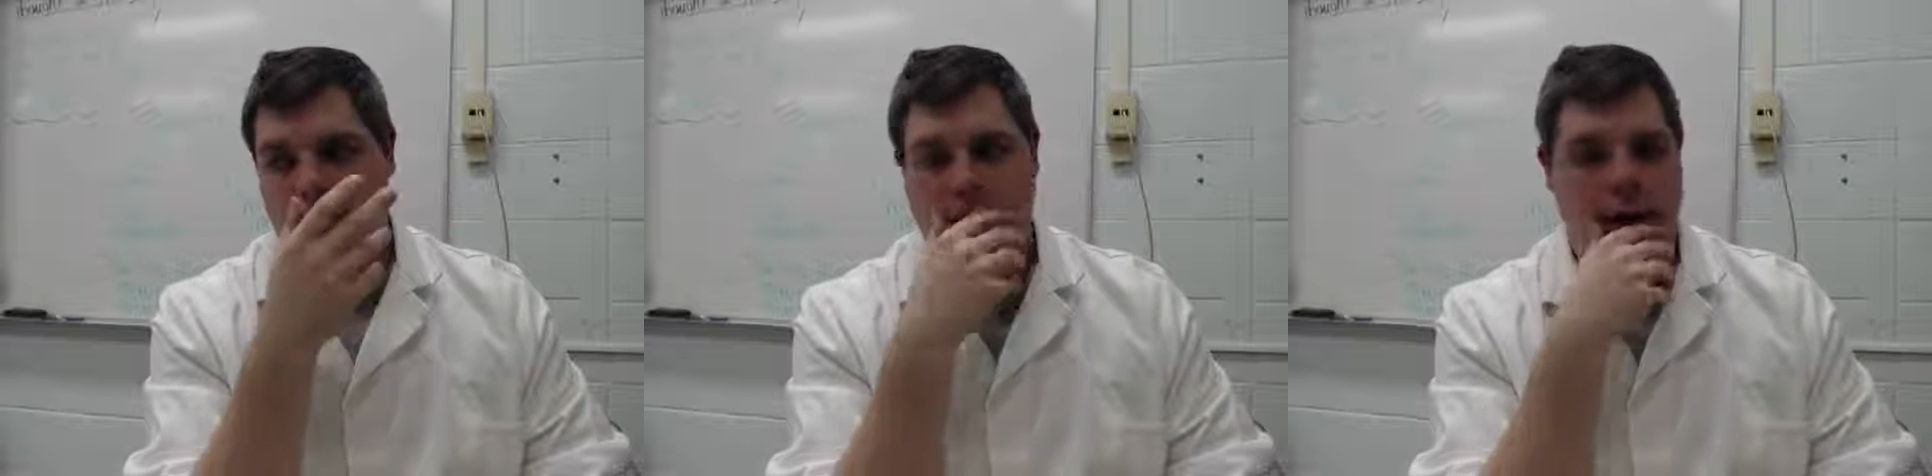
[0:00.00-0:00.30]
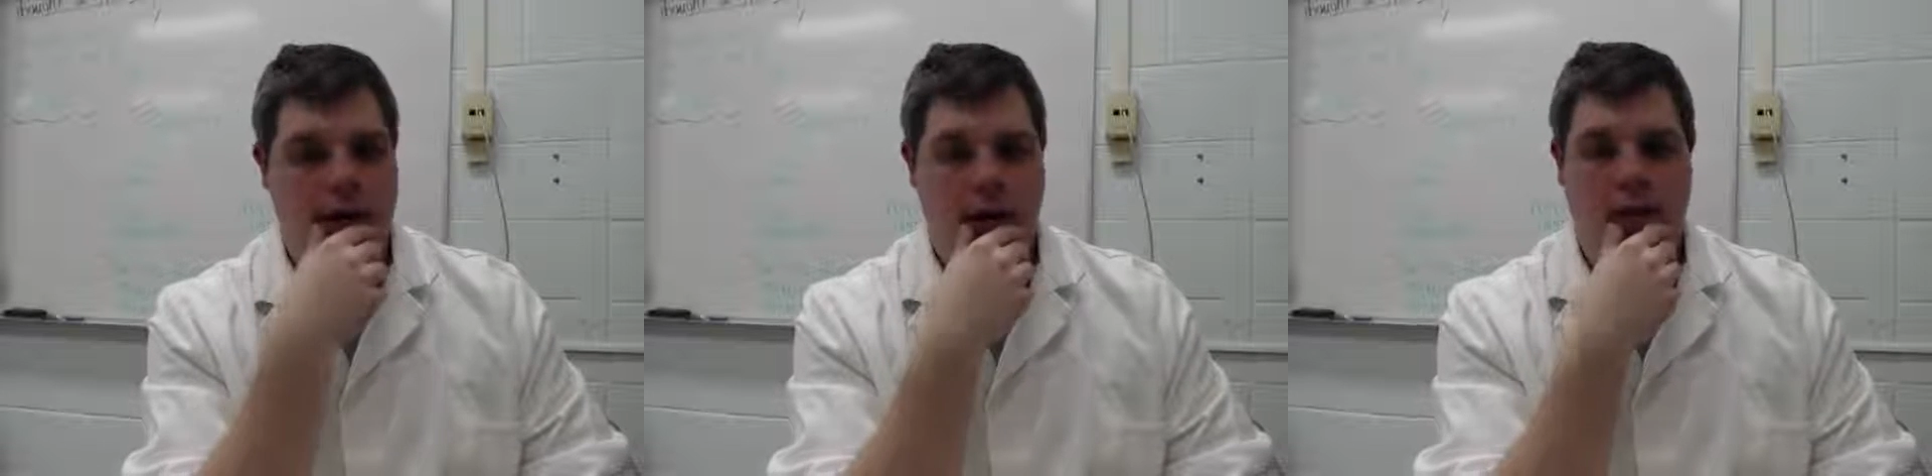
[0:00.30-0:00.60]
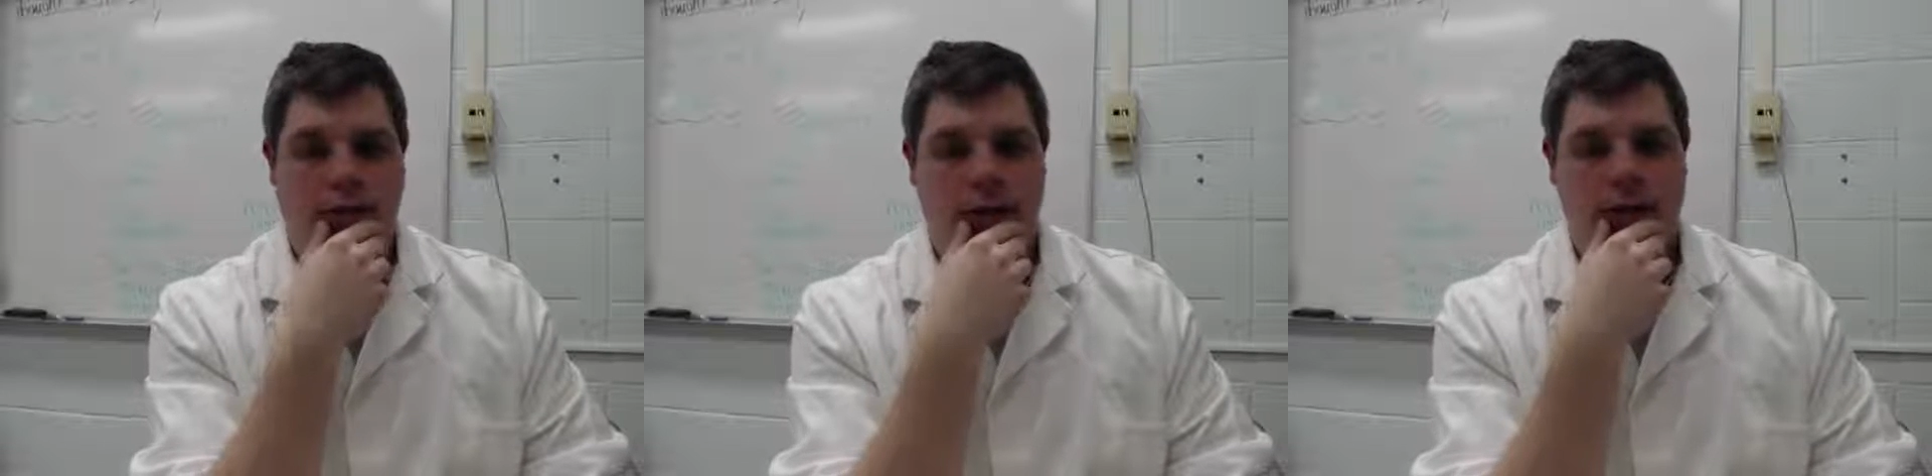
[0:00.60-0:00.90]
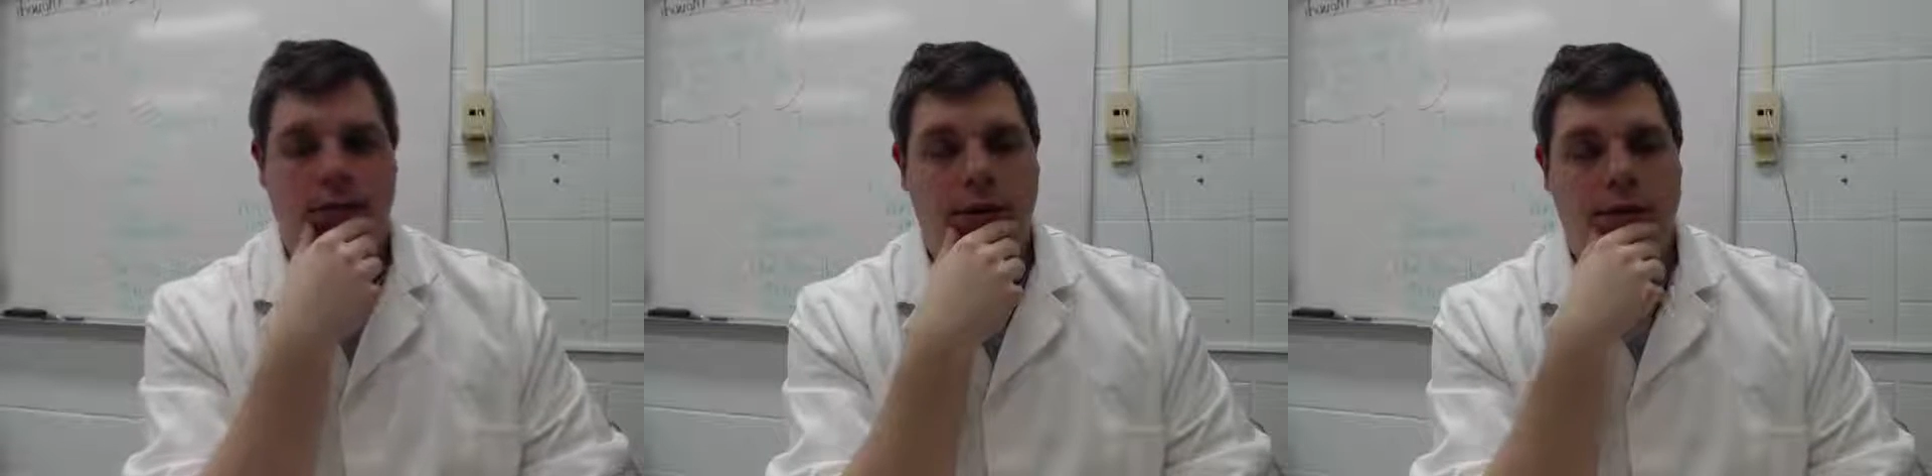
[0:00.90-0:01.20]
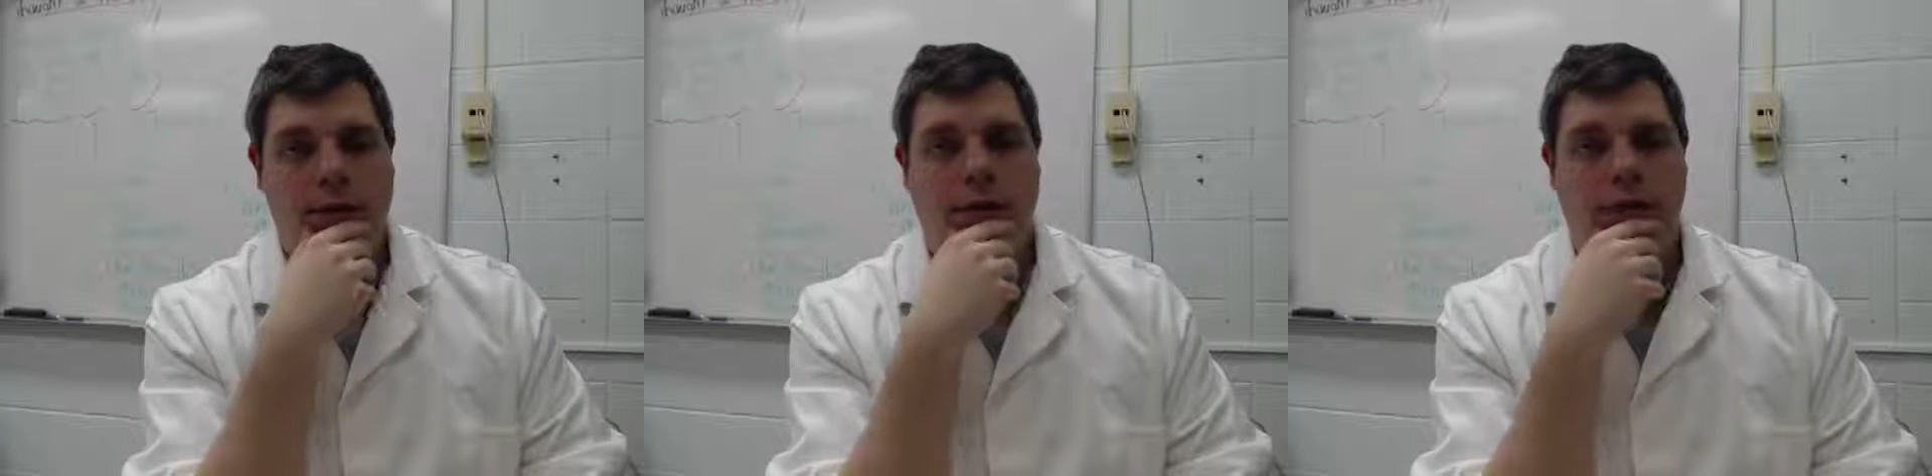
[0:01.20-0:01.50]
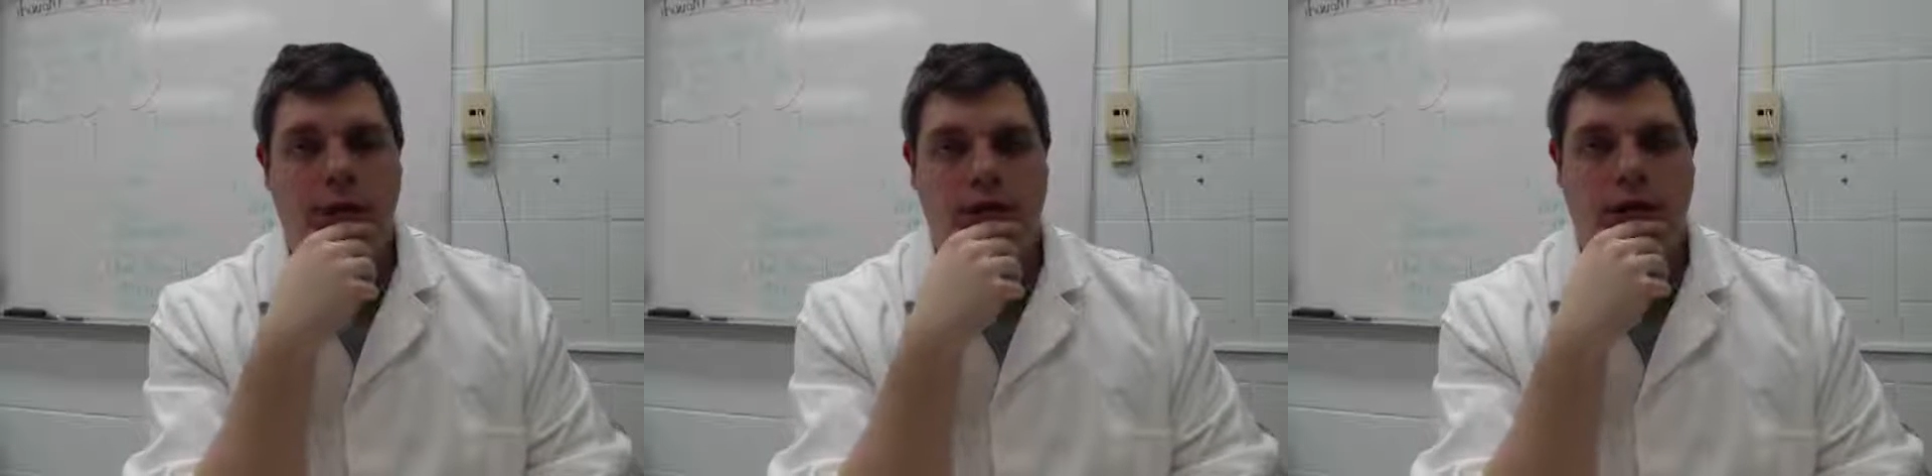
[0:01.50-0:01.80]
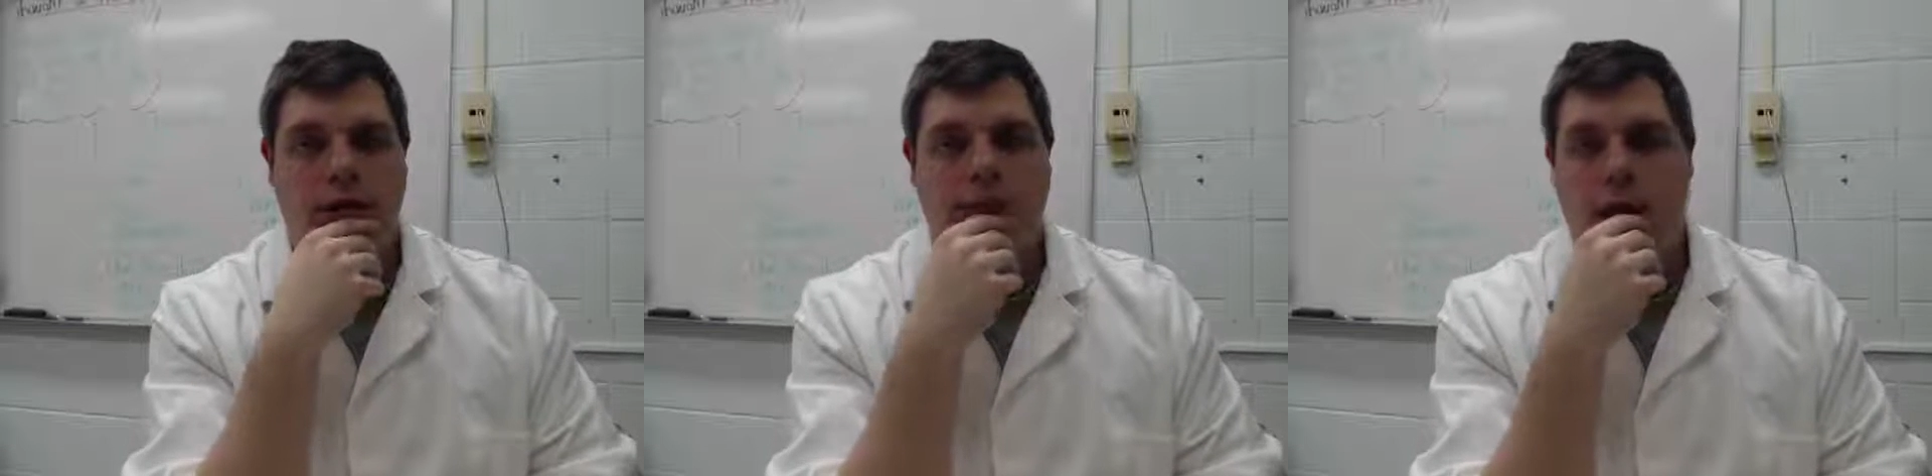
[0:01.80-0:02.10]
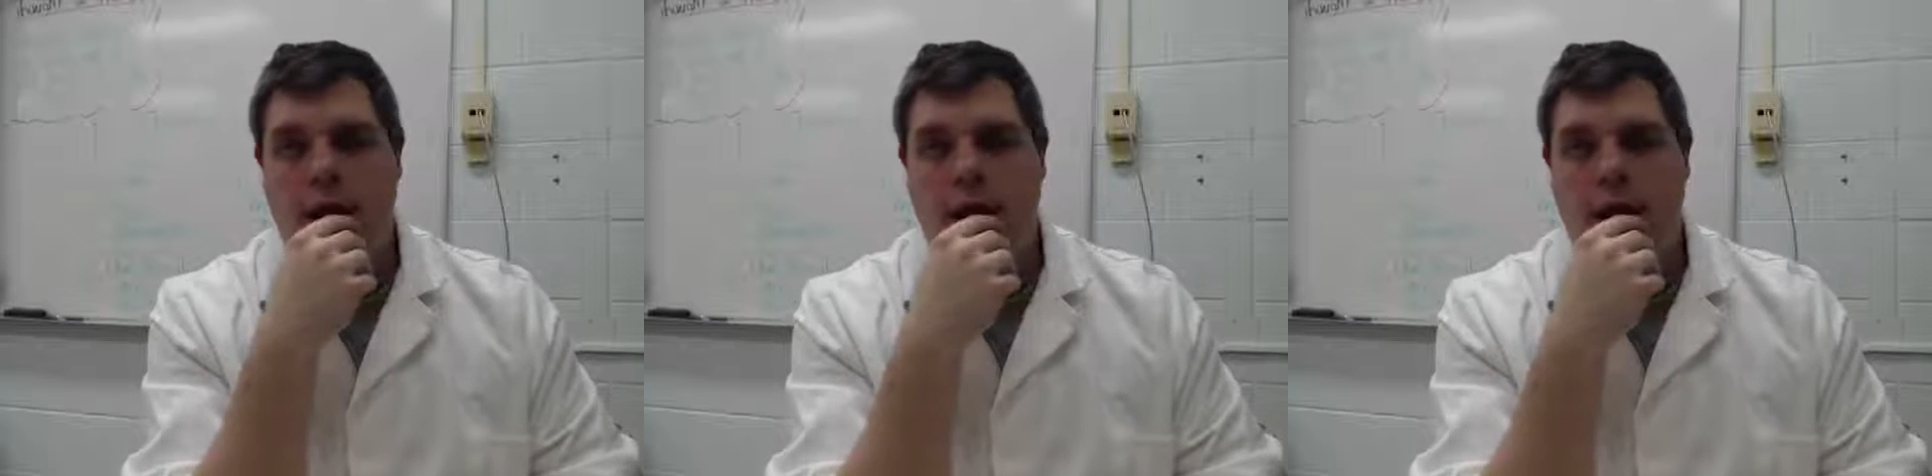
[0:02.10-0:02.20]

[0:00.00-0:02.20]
more simply a definition.